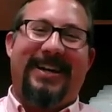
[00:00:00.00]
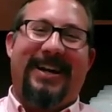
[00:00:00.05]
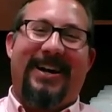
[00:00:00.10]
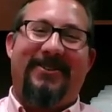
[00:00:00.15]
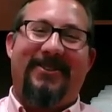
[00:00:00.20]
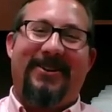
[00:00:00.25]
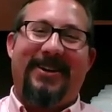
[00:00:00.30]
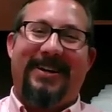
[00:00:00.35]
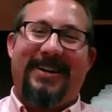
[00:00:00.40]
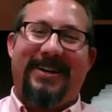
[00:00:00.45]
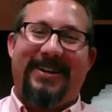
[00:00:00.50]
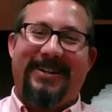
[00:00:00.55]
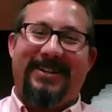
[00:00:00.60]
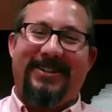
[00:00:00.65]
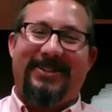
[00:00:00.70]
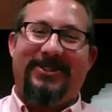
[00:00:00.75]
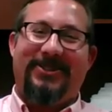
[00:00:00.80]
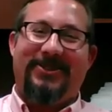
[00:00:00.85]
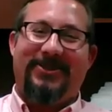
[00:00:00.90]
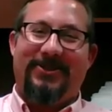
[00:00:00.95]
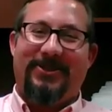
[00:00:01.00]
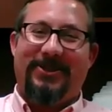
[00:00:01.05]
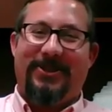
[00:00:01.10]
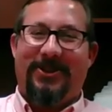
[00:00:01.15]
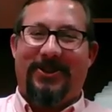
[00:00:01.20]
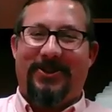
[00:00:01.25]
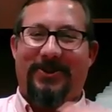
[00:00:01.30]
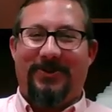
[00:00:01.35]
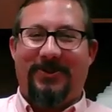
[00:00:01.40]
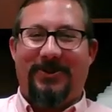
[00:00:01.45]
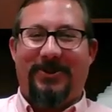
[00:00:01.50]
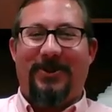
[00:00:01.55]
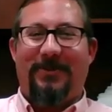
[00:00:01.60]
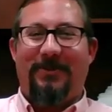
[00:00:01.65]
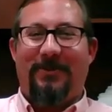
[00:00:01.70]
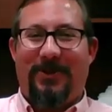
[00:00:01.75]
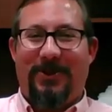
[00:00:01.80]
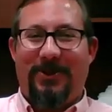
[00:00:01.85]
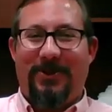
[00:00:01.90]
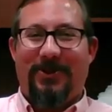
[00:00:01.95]
how I got into you know
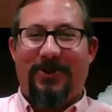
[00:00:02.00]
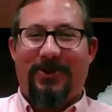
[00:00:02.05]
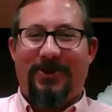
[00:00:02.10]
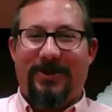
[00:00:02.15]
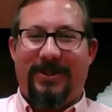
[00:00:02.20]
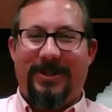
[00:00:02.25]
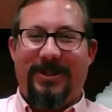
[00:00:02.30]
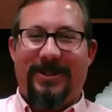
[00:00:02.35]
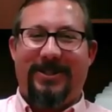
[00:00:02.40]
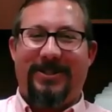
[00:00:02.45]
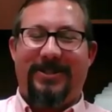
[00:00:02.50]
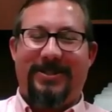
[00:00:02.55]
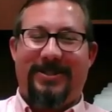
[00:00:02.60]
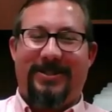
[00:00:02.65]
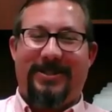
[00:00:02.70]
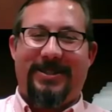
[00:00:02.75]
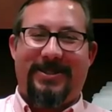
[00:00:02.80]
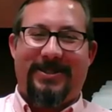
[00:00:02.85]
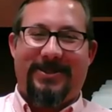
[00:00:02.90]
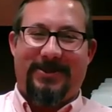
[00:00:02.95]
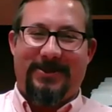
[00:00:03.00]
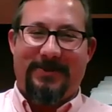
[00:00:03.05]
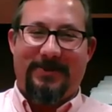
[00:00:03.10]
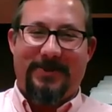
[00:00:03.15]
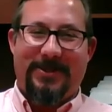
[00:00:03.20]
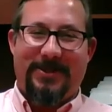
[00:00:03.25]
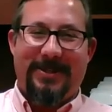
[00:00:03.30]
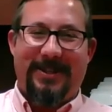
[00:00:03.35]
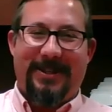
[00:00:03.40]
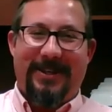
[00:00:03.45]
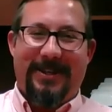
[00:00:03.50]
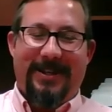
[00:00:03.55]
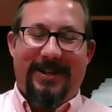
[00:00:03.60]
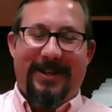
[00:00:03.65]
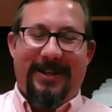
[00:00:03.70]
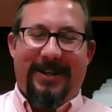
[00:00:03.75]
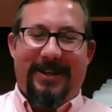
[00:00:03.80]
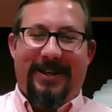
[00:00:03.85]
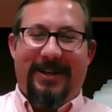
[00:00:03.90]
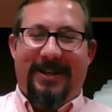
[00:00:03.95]
computer systems.
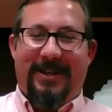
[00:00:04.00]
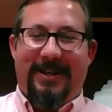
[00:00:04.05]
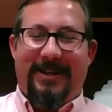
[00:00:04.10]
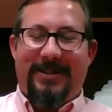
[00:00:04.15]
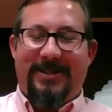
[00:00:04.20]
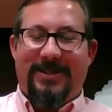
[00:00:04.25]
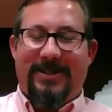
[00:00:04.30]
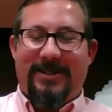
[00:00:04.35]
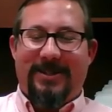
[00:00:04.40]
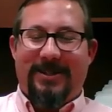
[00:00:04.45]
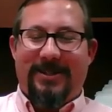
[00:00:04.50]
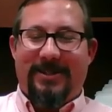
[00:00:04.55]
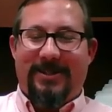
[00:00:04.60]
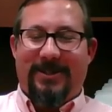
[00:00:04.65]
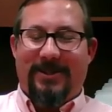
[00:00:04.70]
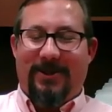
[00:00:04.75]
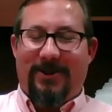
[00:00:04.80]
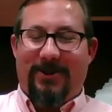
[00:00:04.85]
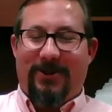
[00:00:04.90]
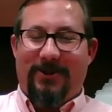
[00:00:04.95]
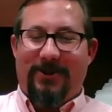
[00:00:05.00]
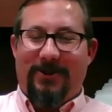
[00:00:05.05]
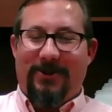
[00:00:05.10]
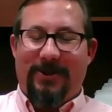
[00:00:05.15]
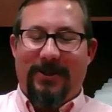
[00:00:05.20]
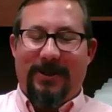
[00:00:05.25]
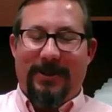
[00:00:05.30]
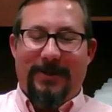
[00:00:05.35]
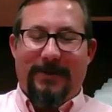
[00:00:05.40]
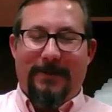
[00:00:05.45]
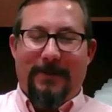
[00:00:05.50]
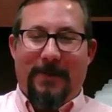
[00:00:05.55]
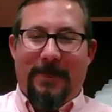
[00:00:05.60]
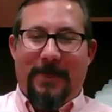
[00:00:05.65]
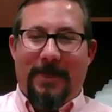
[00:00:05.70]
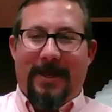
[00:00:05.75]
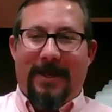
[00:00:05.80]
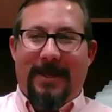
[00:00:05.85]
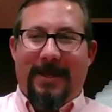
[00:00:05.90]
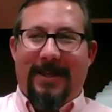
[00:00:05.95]
so
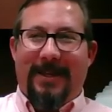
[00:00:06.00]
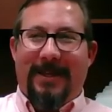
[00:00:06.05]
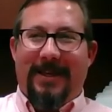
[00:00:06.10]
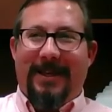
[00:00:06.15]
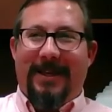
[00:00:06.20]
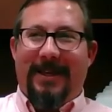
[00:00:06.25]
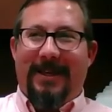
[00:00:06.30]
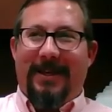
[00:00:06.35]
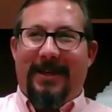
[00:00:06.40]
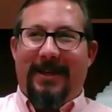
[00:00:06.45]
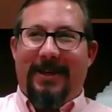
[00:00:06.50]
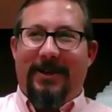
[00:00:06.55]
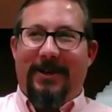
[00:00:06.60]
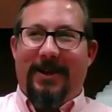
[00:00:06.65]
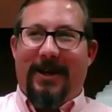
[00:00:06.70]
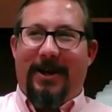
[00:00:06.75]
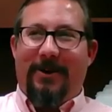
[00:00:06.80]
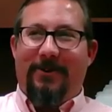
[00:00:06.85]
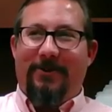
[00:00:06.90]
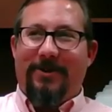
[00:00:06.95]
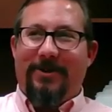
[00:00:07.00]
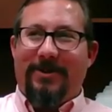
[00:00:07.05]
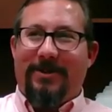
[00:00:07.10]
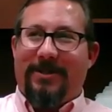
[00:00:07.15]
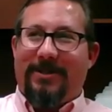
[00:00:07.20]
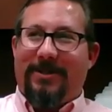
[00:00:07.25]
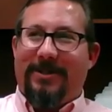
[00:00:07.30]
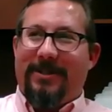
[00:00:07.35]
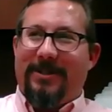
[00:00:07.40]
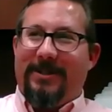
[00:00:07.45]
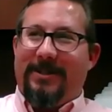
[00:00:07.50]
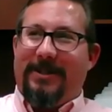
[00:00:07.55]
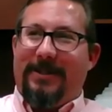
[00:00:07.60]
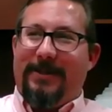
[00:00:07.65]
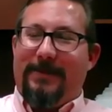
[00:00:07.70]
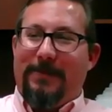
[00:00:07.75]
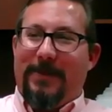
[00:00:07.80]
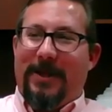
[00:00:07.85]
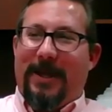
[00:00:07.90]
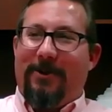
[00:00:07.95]
I was
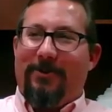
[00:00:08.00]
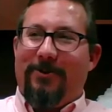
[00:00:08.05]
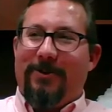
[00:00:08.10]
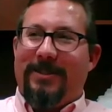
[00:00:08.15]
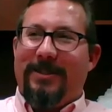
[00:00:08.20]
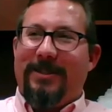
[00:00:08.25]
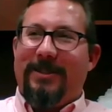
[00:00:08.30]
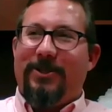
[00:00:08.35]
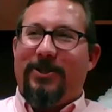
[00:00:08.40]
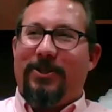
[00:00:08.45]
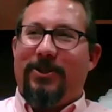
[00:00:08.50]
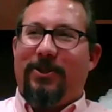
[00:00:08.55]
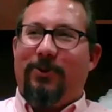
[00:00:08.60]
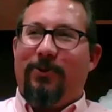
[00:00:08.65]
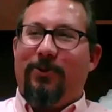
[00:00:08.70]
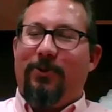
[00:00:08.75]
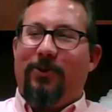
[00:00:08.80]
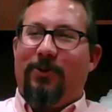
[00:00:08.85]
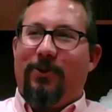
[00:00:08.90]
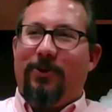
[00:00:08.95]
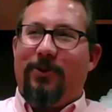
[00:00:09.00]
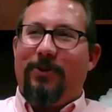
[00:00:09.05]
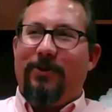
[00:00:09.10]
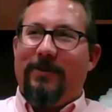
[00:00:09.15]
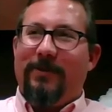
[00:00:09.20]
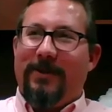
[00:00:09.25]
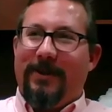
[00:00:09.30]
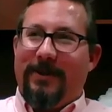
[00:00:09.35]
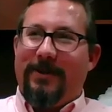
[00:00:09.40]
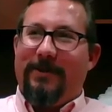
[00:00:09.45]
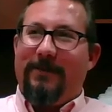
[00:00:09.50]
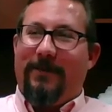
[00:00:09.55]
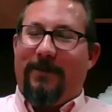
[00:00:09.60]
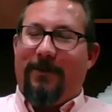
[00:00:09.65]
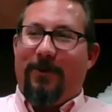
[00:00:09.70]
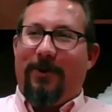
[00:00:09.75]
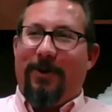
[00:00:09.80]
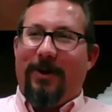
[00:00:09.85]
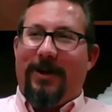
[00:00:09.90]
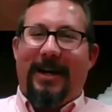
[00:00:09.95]
um, I was in school uh,
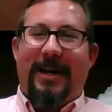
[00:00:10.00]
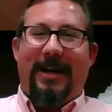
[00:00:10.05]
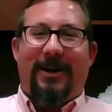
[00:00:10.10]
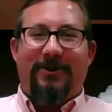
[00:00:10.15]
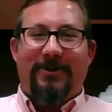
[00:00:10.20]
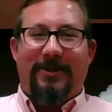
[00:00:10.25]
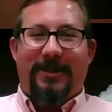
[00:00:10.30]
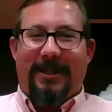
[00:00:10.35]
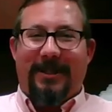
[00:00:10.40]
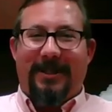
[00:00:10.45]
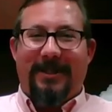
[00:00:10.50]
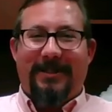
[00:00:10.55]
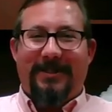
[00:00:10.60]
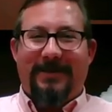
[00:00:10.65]
for accounting,